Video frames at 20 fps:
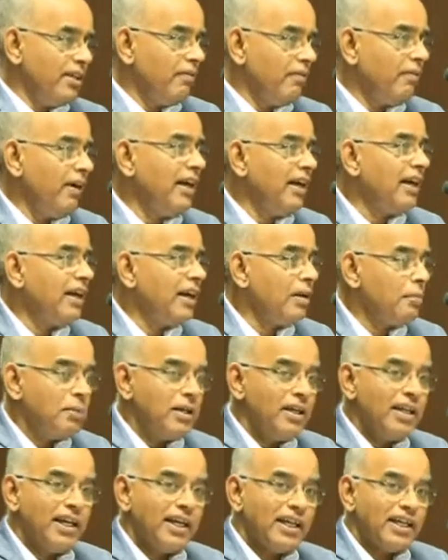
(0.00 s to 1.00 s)
filed an
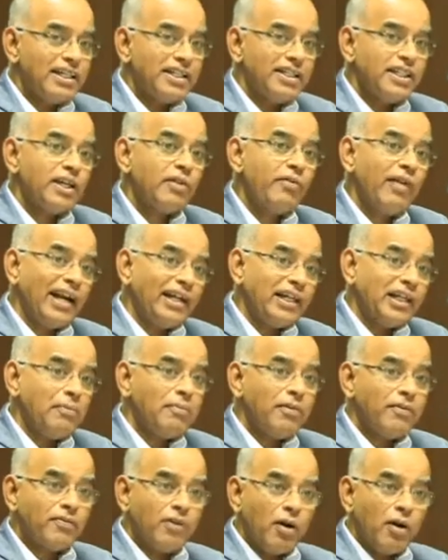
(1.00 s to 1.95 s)
appeal against the quantum of